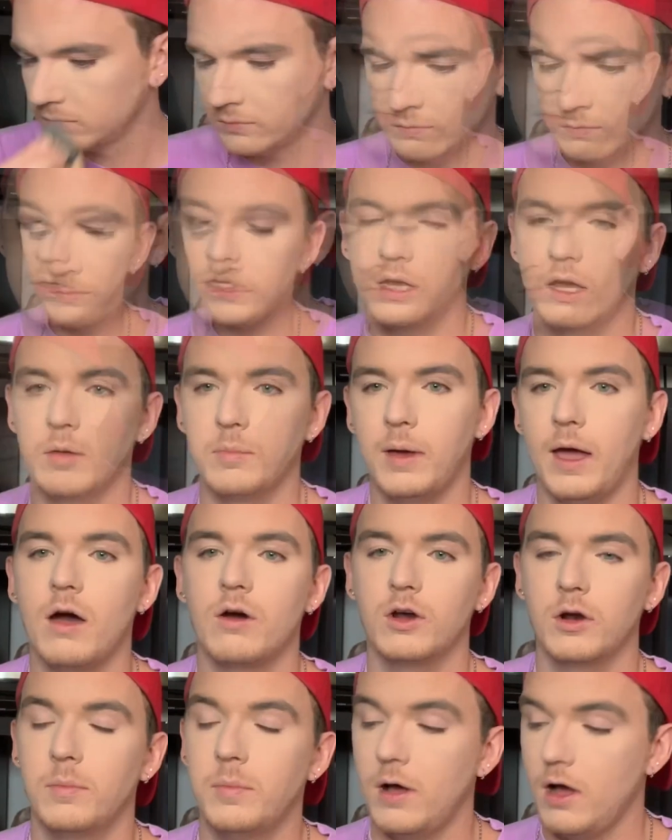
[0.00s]
I'm going to take a
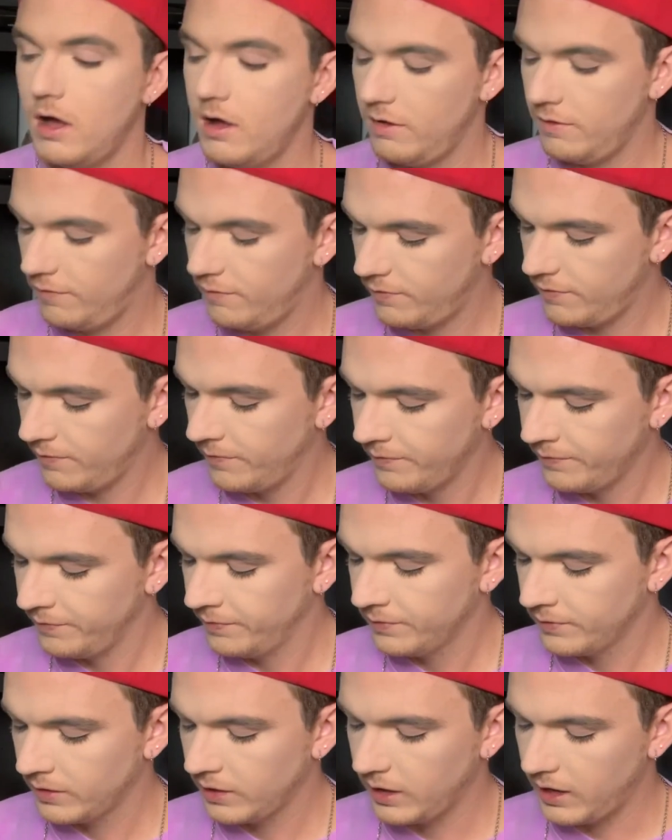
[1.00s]
powder puff
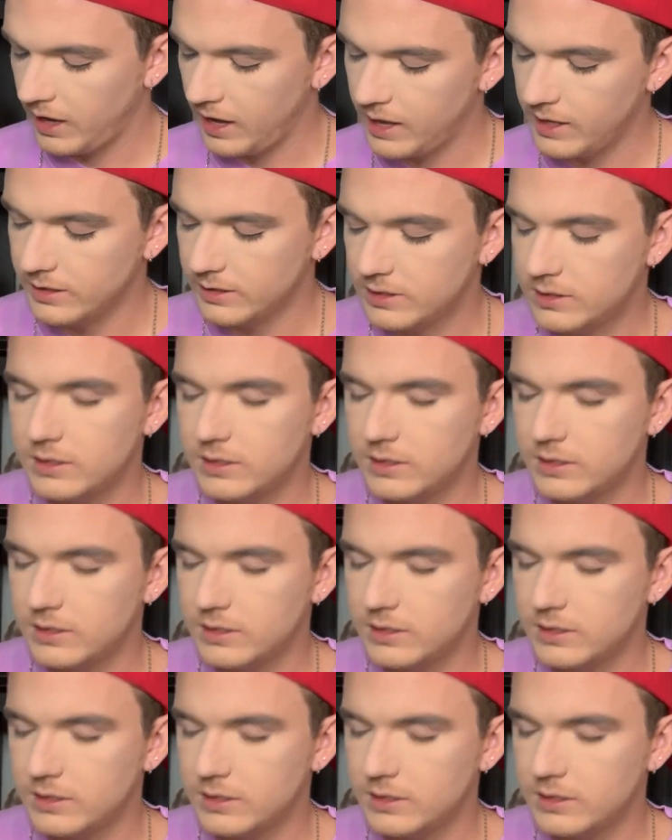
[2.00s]
and